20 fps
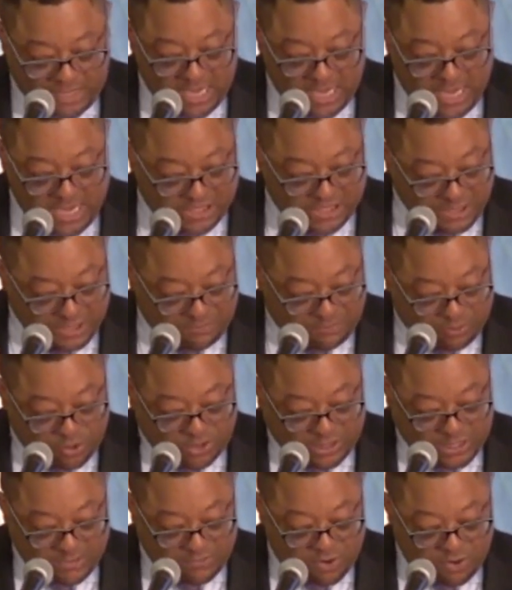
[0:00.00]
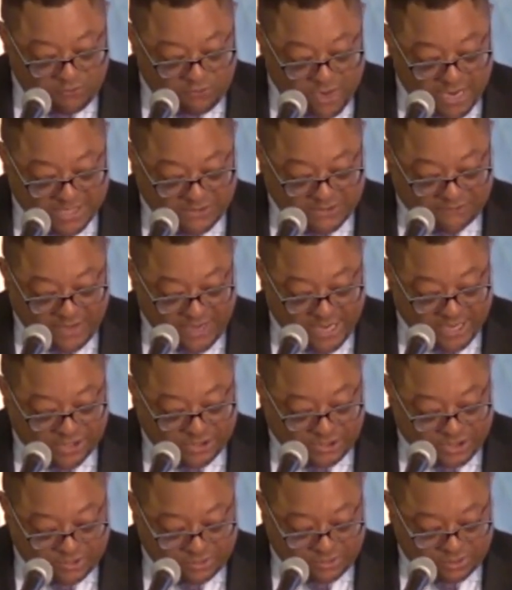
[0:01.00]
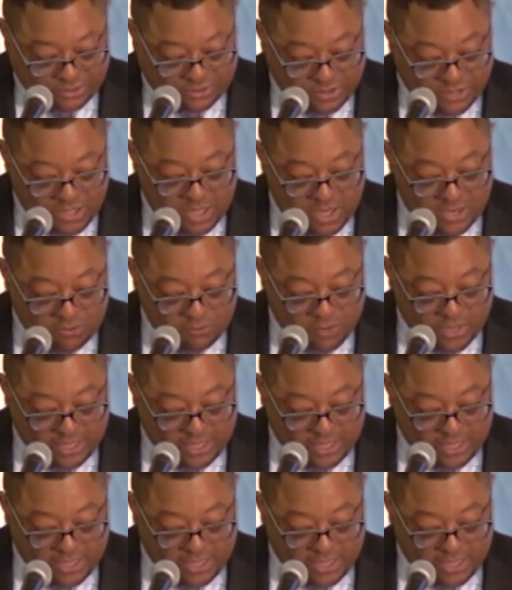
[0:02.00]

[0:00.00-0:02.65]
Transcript: She put them on reservations. When